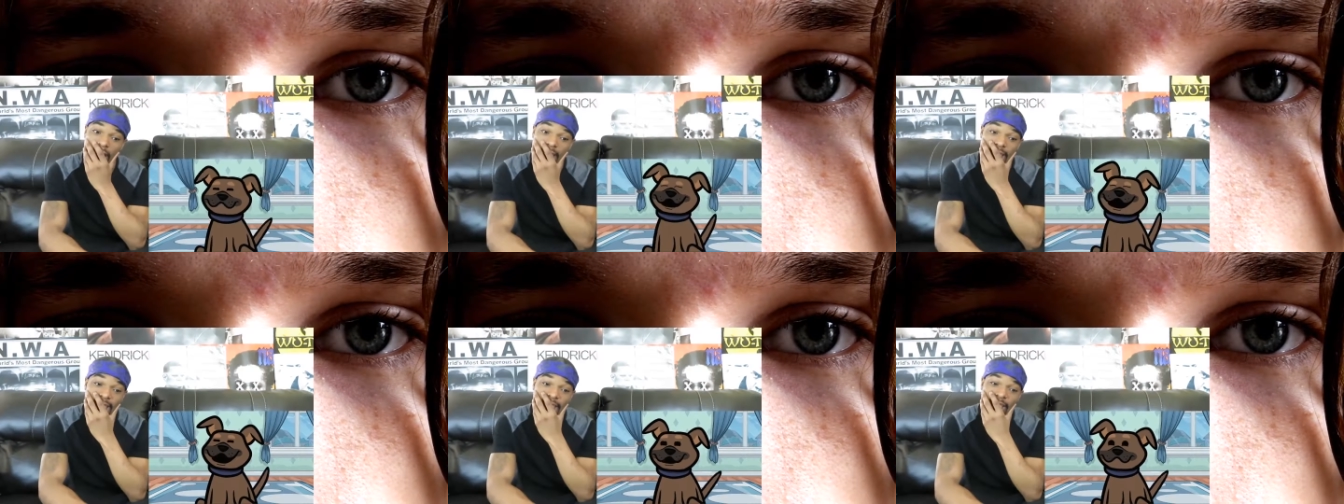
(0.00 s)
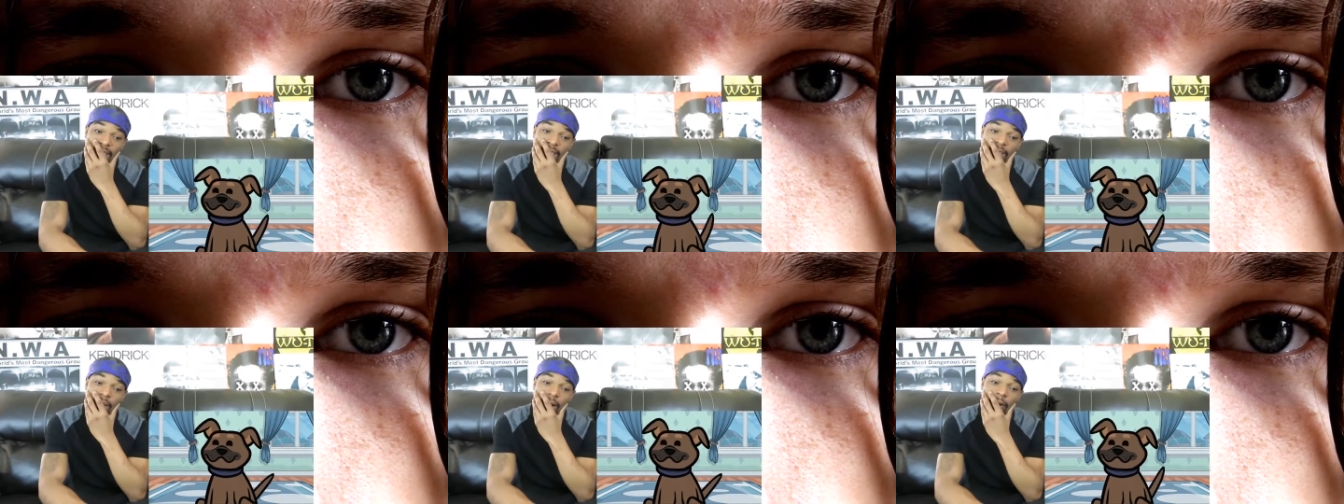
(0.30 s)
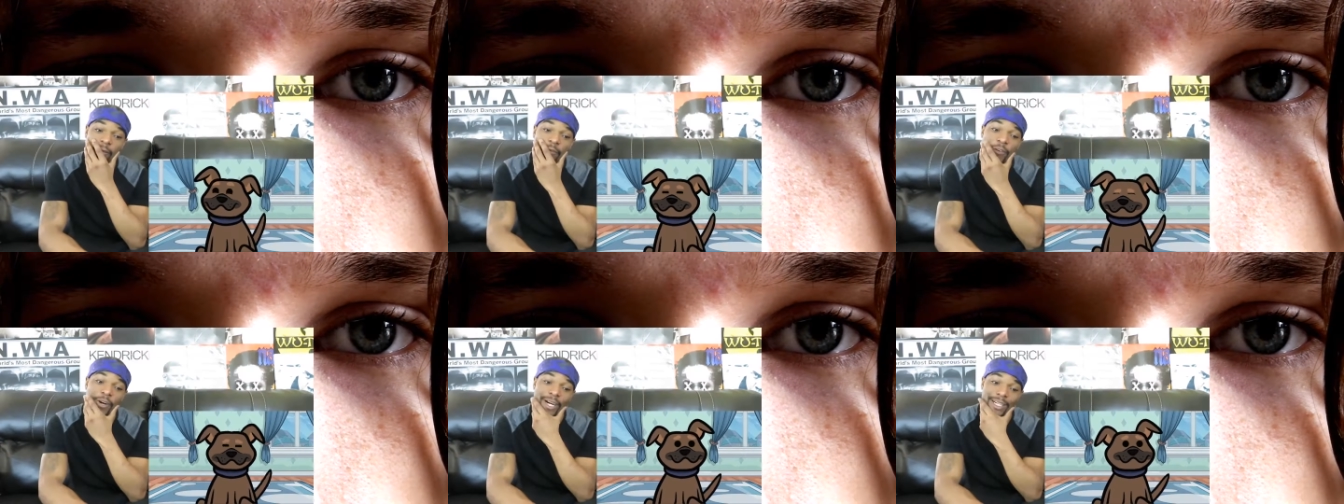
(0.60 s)
This is
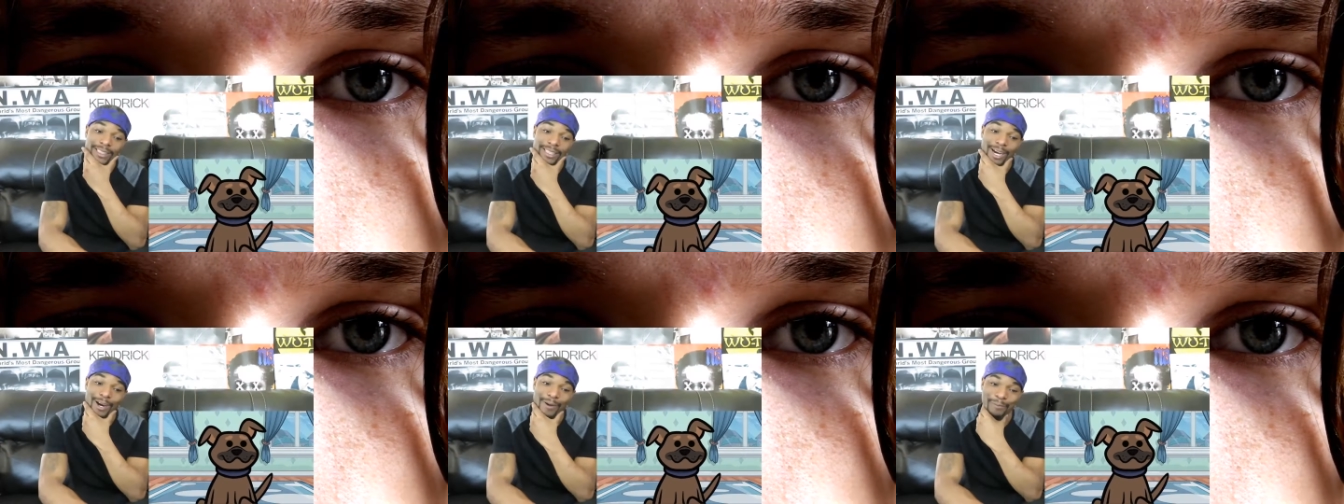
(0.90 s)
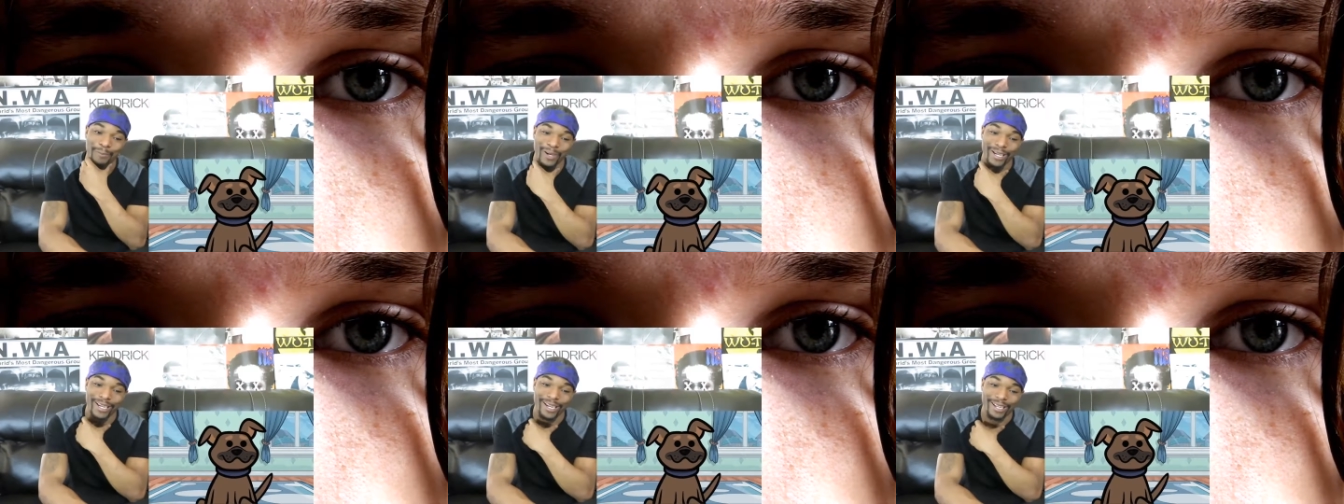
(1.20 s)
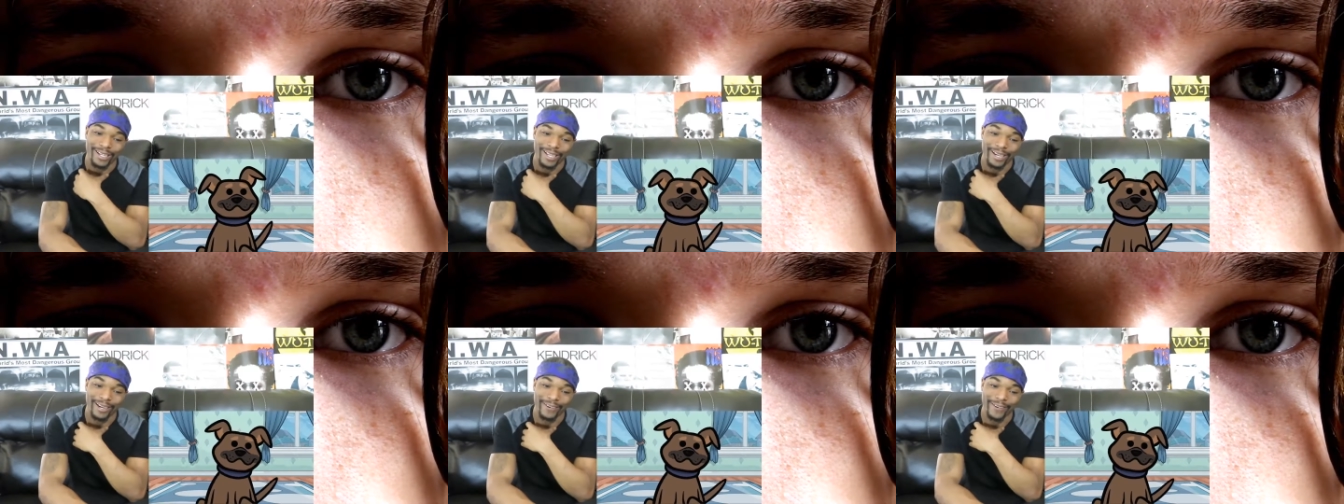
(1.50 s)
so fucked up
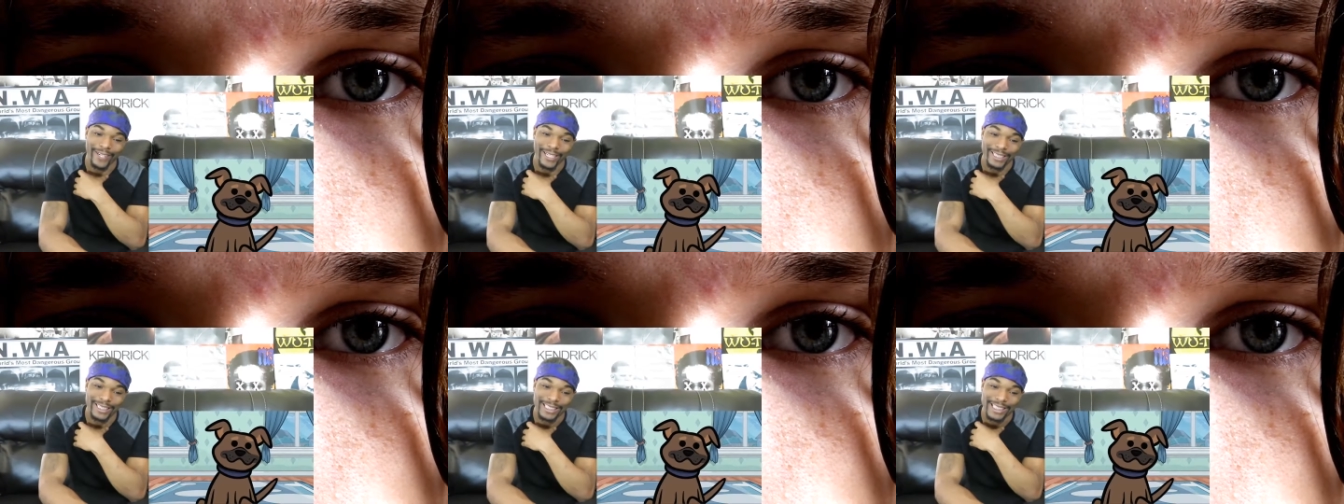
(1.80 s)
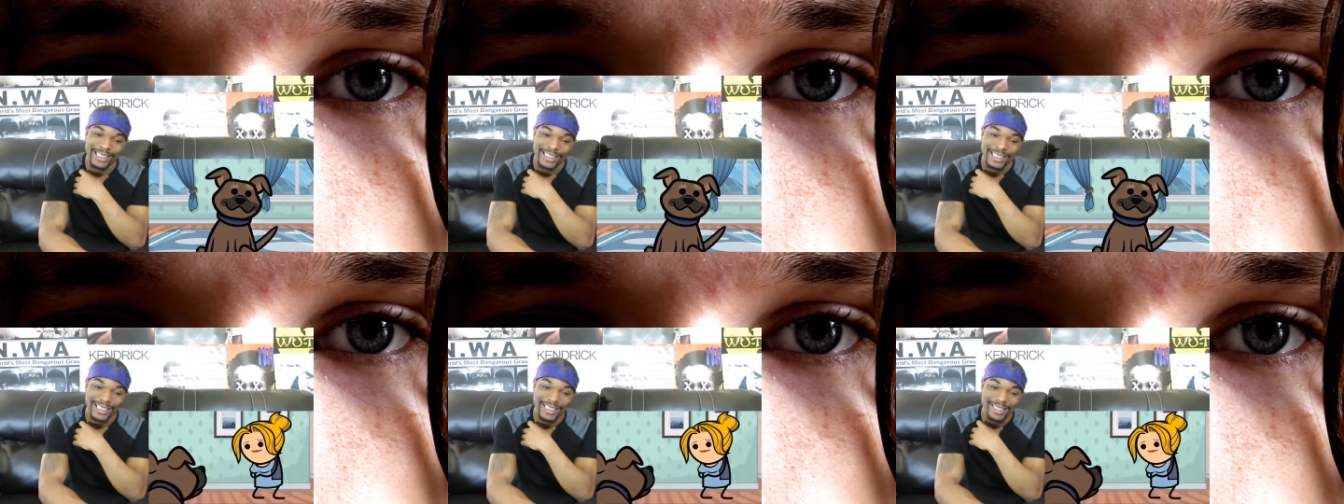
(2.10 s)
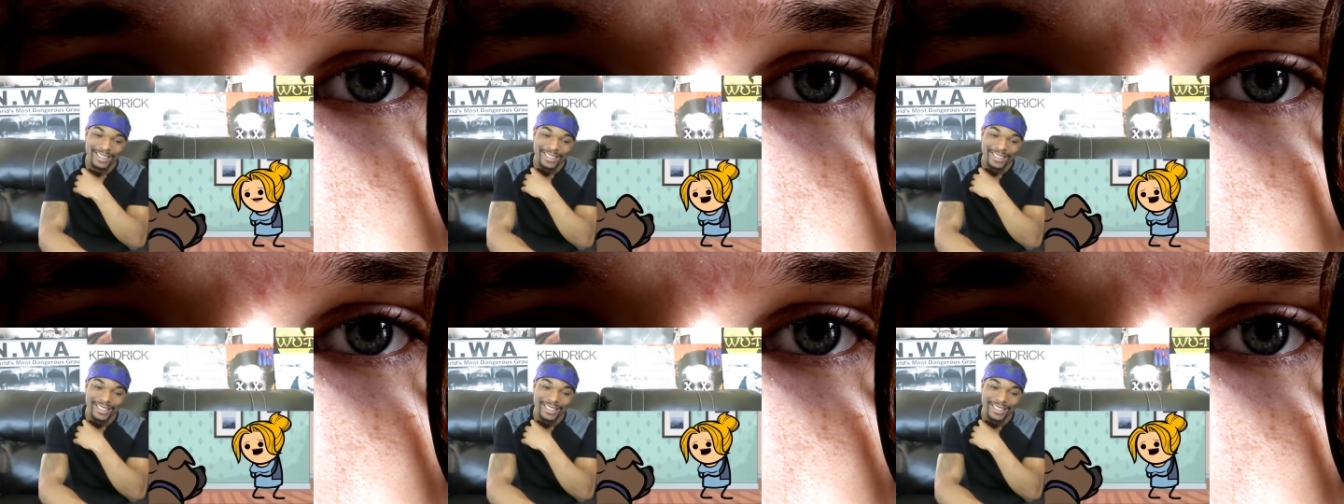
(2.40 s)
but hilarious.